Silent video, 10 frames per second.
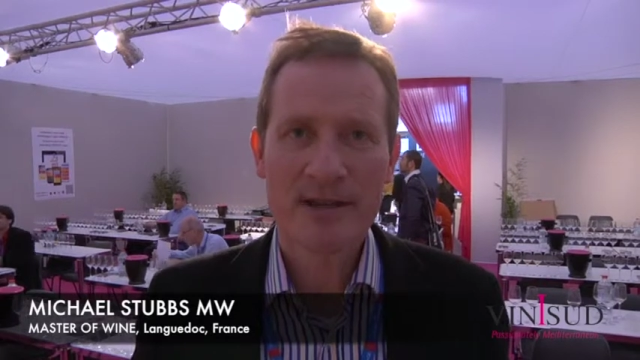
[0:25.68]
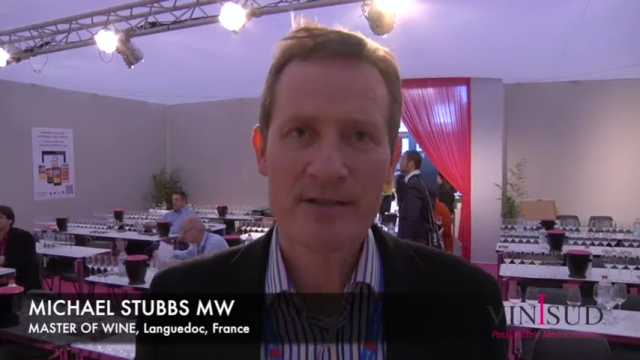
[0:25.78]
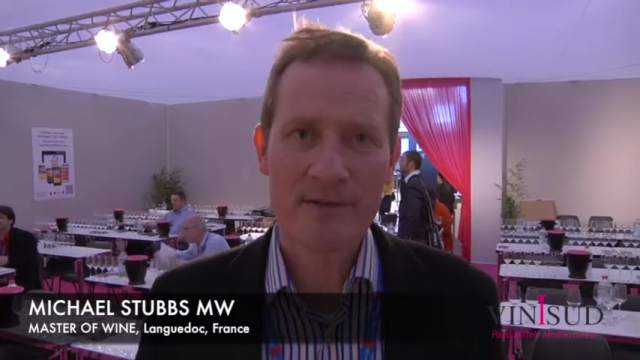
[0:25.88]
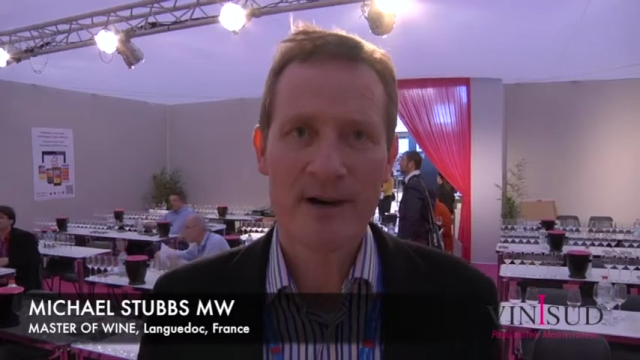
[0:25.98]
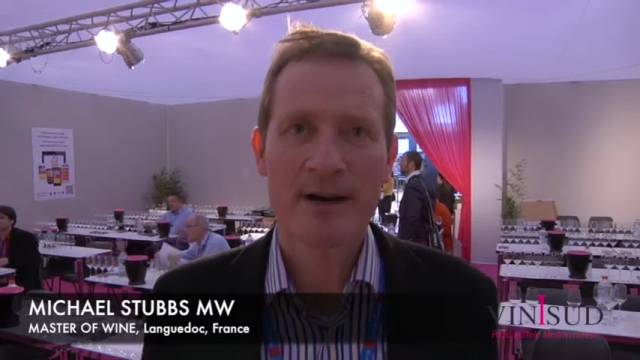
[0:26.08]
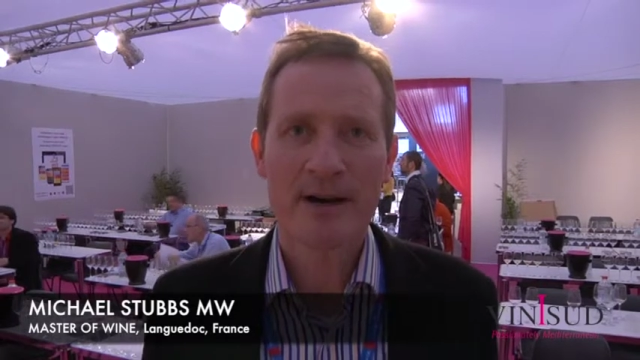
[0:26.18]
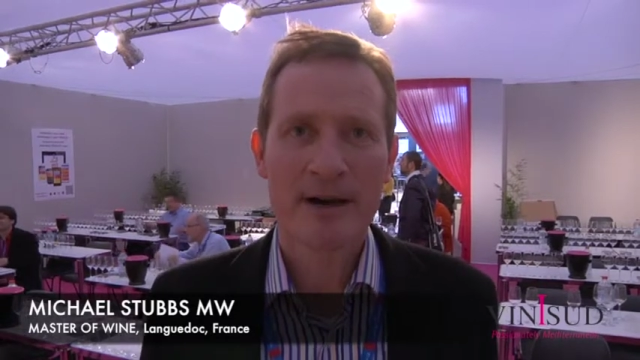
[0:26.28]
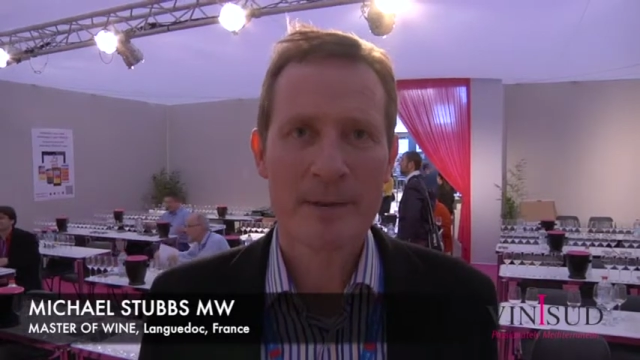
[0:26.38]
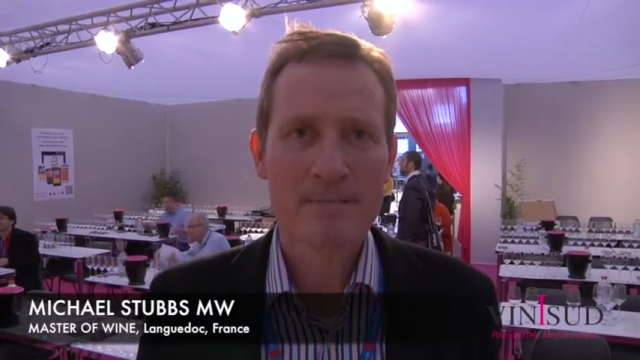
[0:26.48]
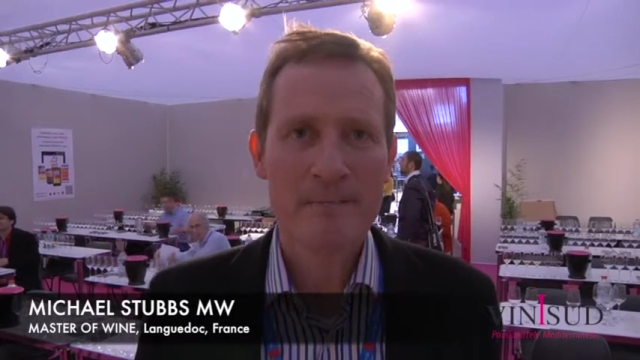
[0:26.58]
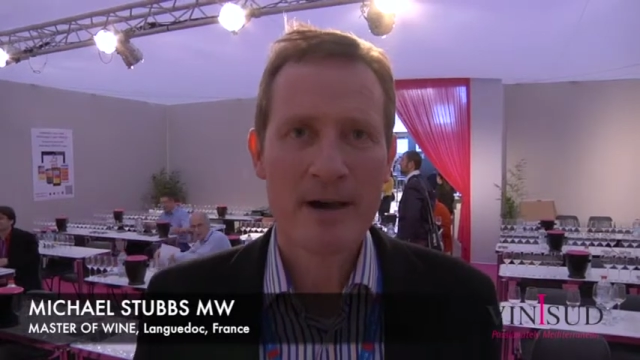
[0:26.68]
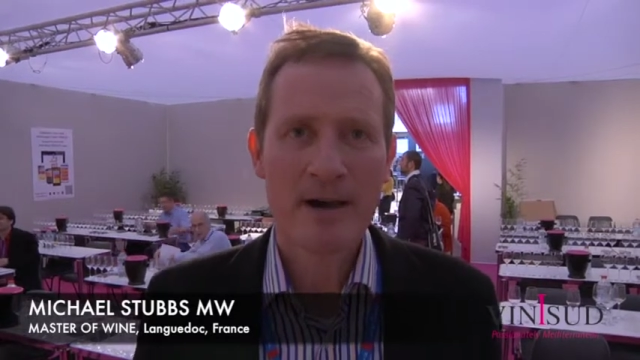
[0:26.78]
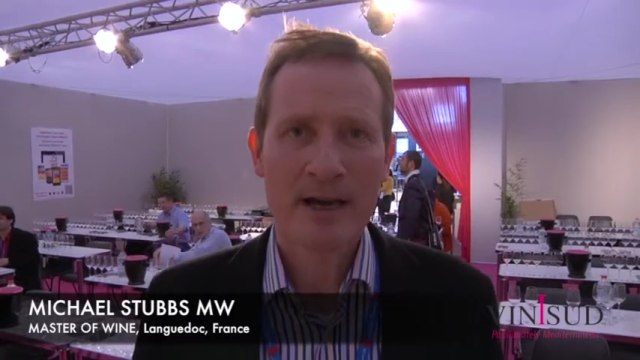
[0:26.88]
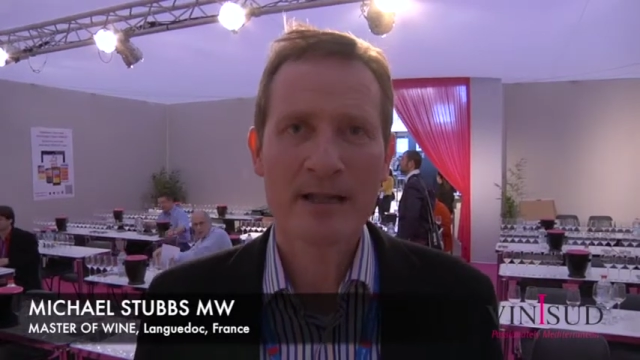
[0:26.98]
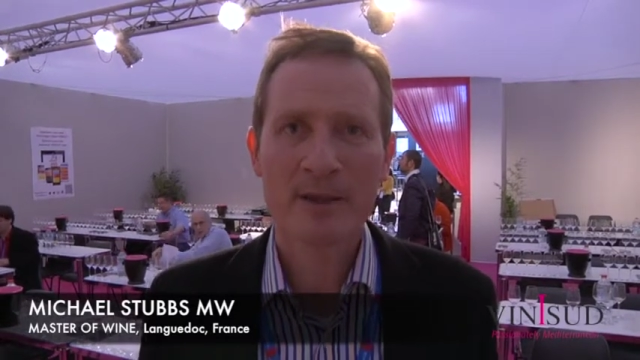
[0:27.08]
give
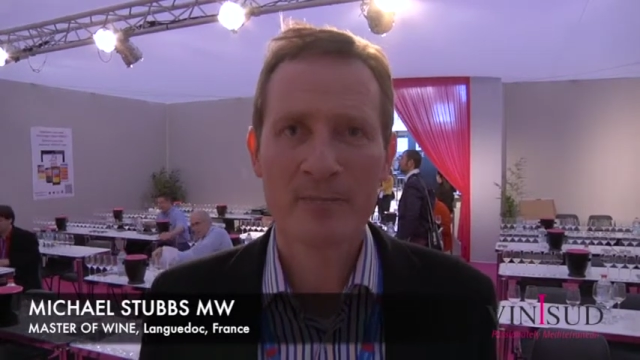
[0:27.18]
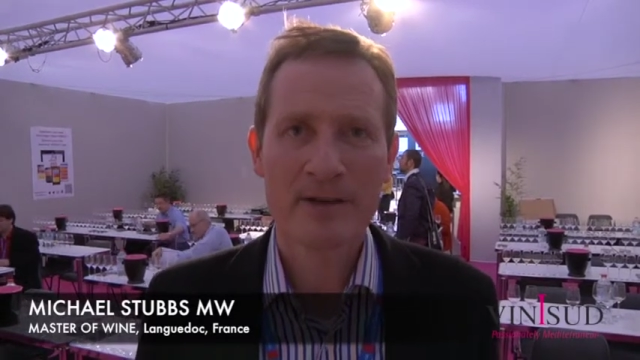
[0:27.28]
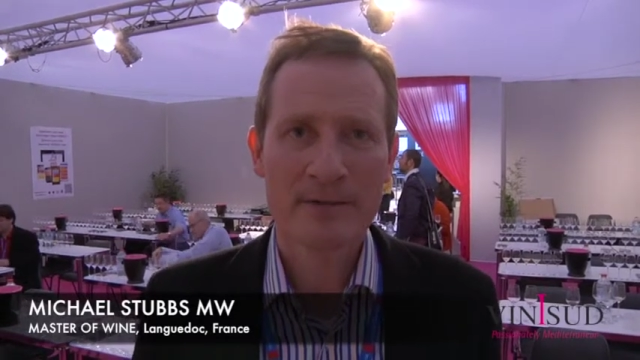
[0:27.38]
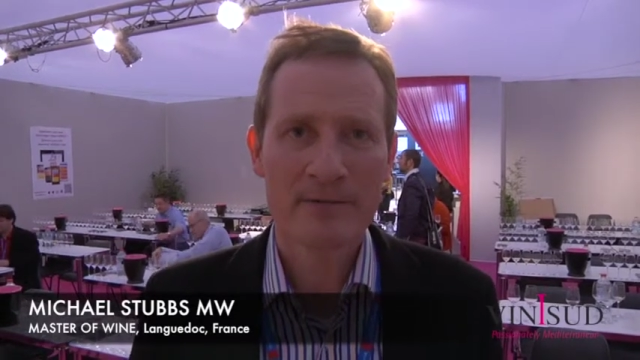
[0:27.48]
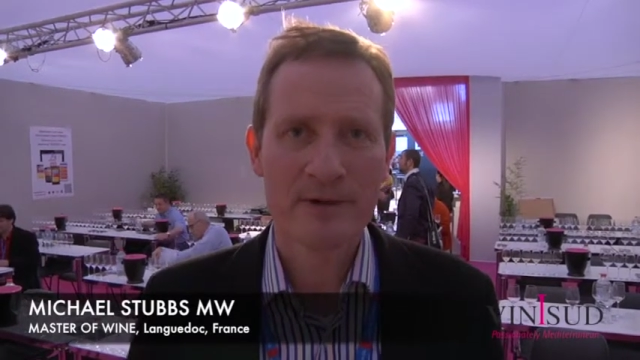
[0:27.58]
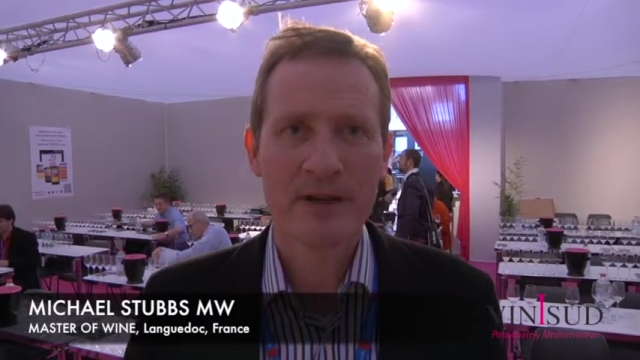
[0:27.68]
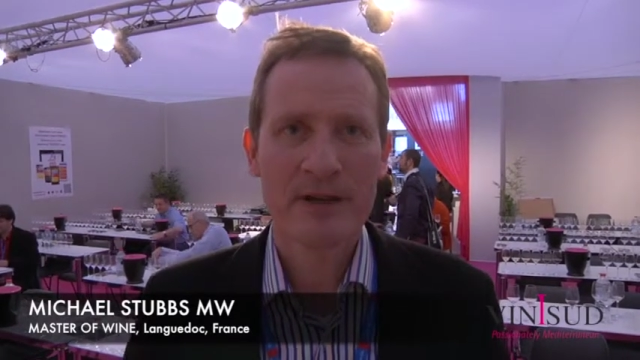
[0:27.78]
a little bit of,